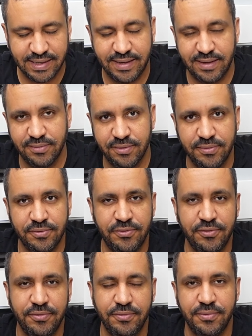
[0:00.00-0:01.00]
I'll go
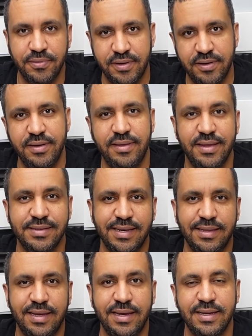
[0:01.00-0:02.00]
through good, things I
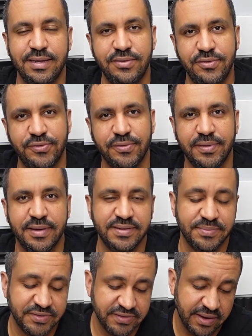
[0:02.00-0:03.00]
like, neutral, things
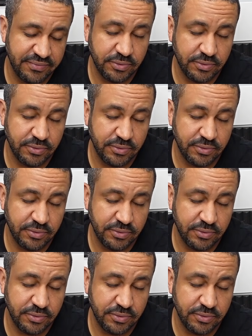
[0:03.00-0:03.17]
I'm just kind of